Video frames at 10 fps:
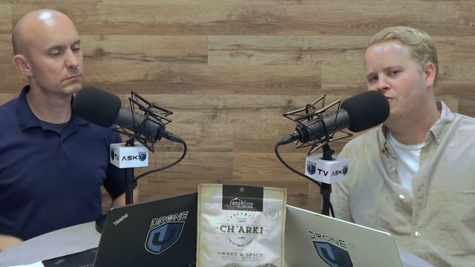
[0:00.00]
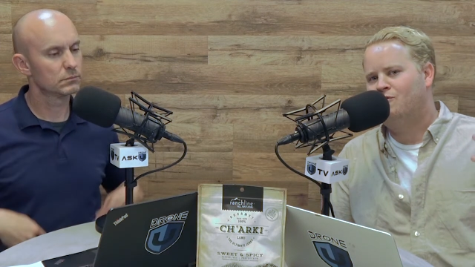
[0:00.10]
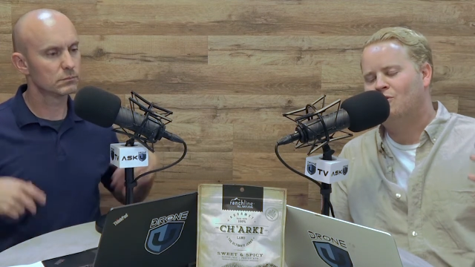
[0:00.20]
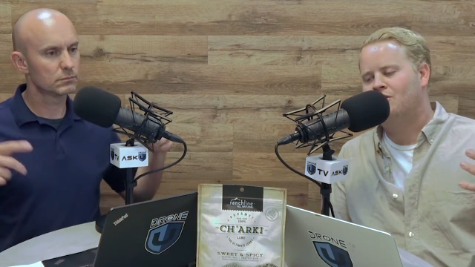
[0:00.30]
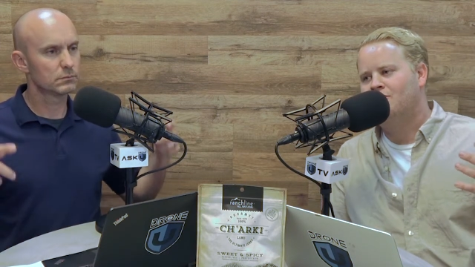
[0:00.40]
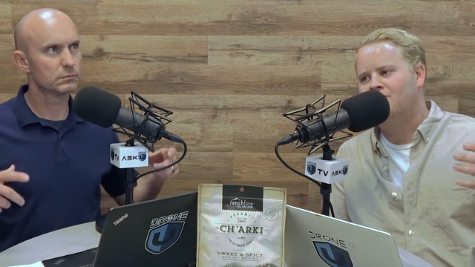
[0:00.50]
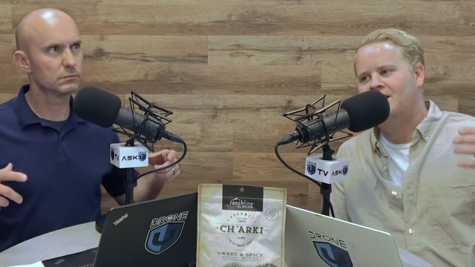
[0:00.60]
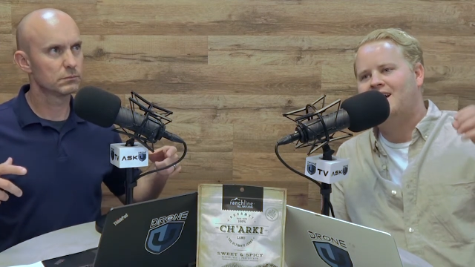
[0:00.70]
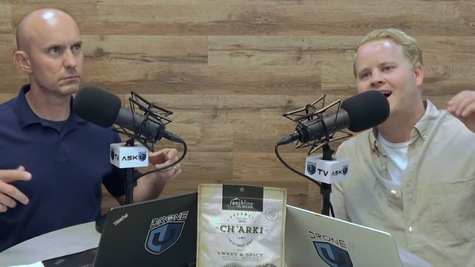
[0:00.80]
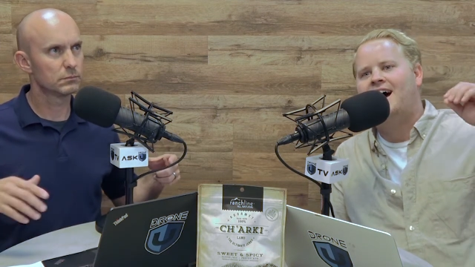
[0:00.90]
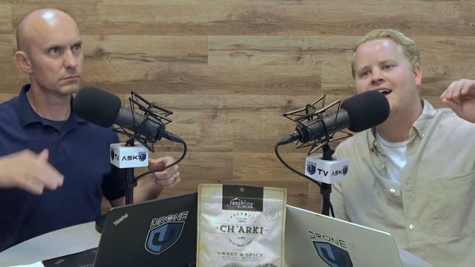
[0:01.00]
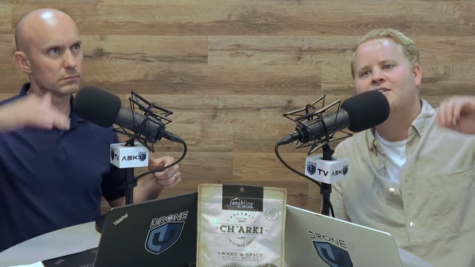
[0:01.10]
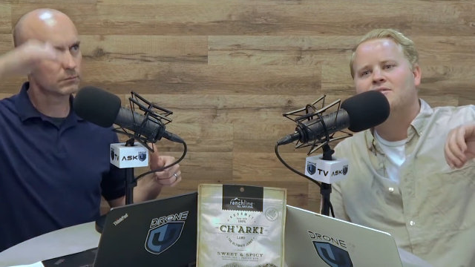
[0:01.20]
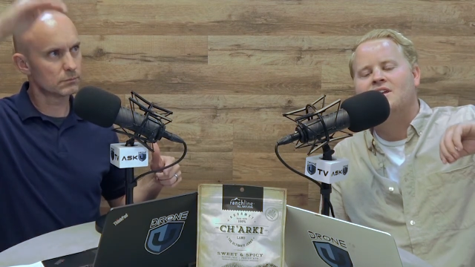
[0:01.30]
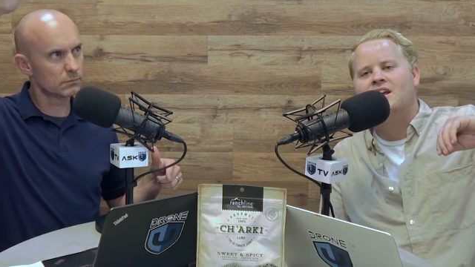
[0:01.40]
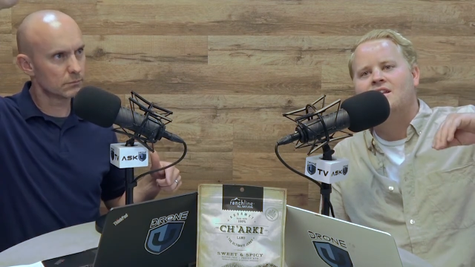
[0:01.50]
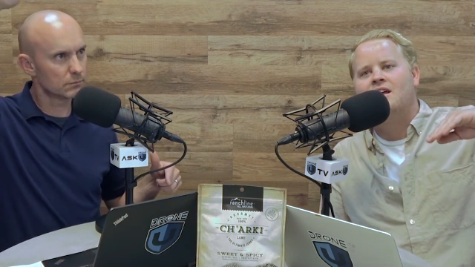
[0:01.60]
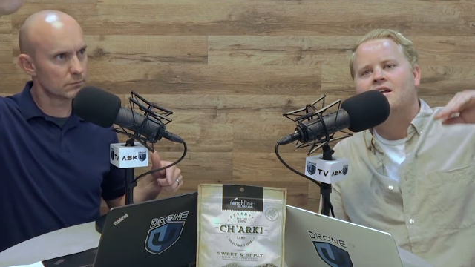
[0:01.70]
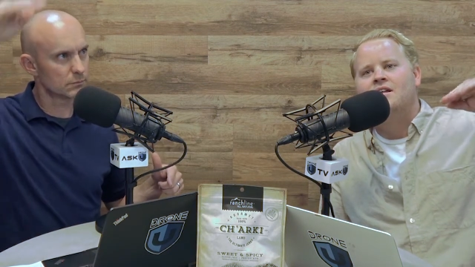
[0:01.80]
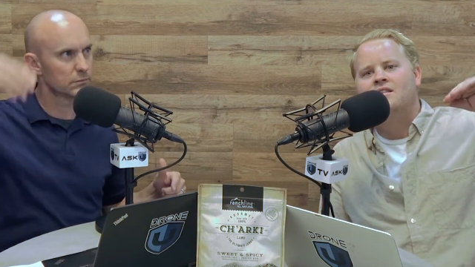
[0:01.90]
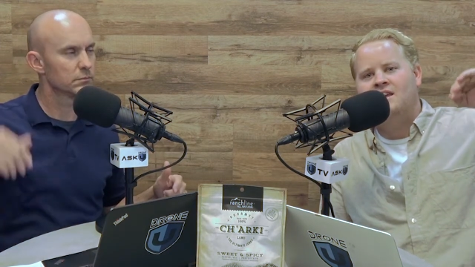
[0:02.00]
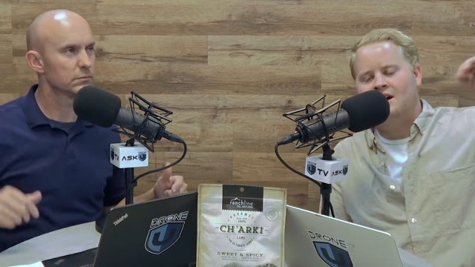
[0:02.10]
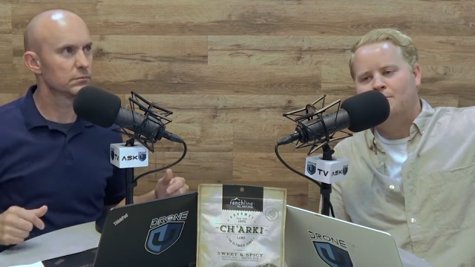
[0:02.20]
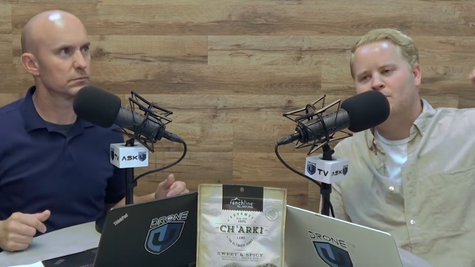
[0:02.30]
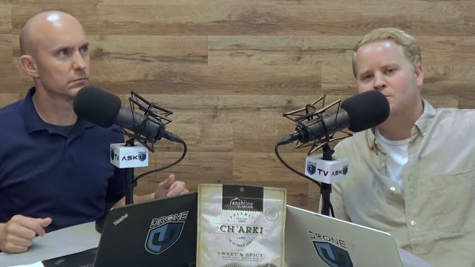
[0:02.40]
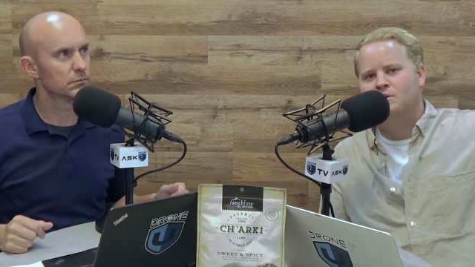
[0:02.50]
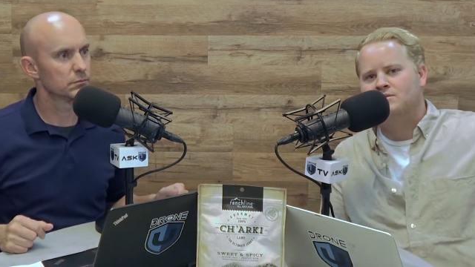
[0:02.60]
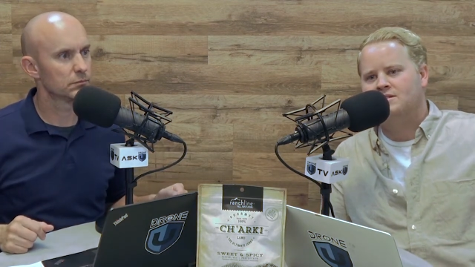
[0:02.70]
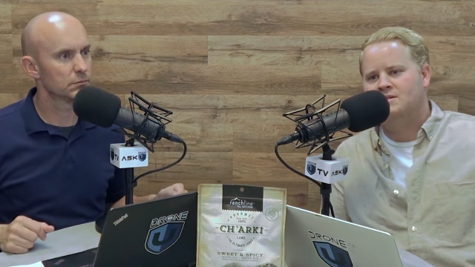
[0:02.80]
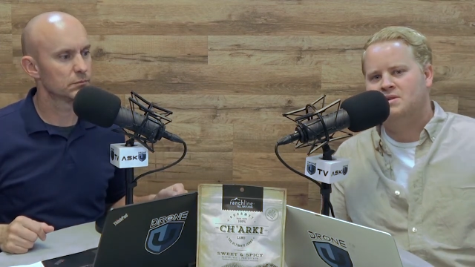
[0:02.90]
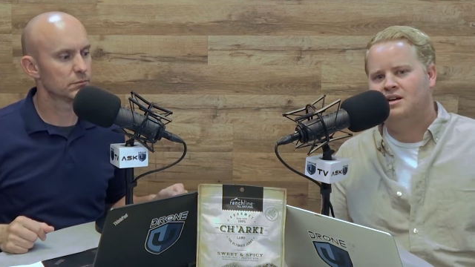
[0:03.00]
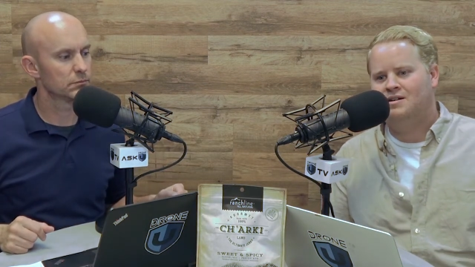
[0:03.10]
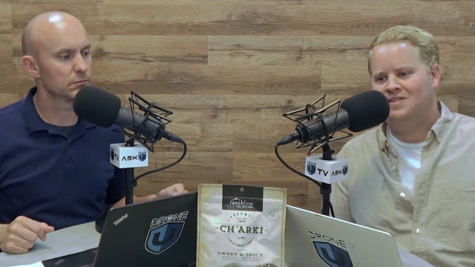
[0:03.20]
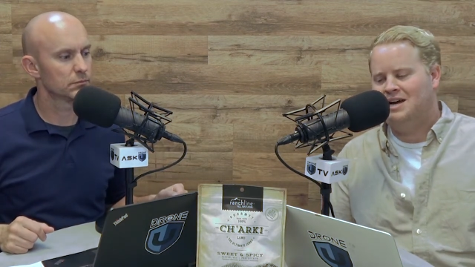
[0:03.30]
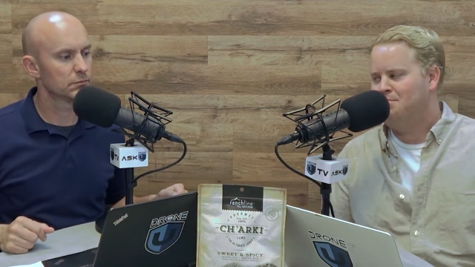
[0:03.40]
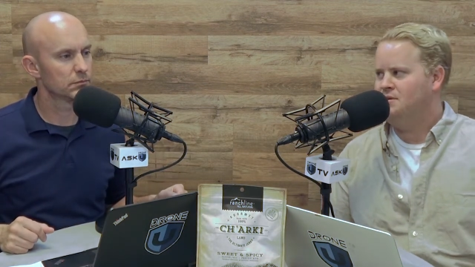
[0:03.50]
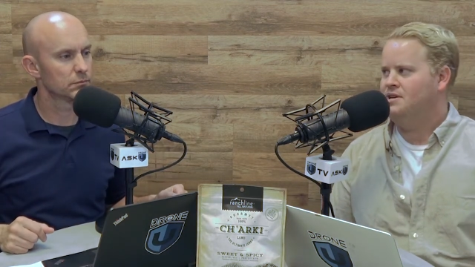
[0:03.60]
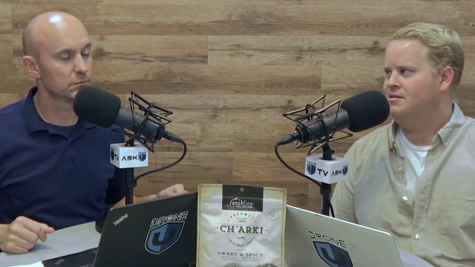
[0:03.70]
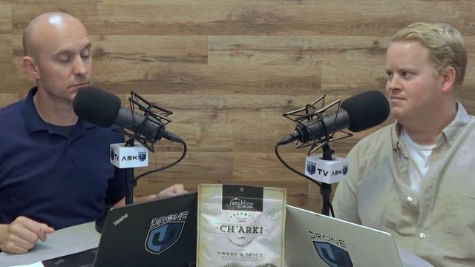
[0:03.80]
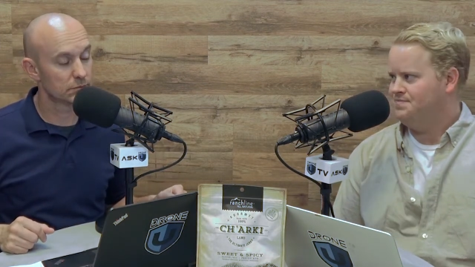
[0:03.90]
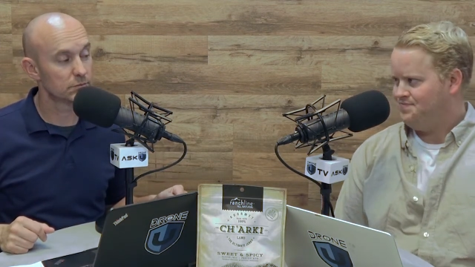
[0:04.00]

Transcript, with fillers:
Speaker 1: 400 feet higher than the uppermost limit of that building.